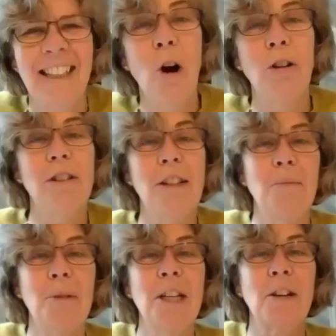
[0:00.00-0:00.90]
got
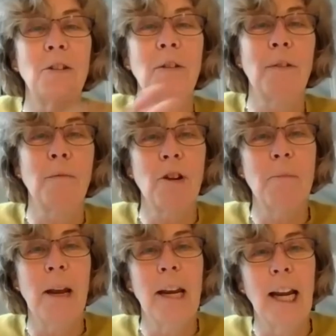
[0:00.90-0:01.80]
material from
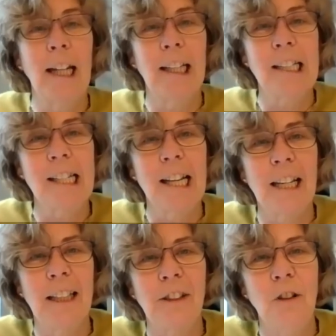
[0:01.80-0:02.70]
ReMake, and
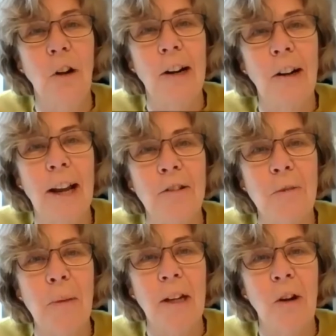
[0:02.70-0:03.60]
you learned how to
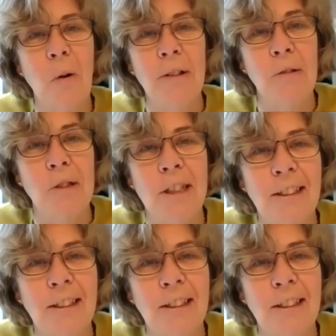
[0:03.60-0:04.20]
make a quilt.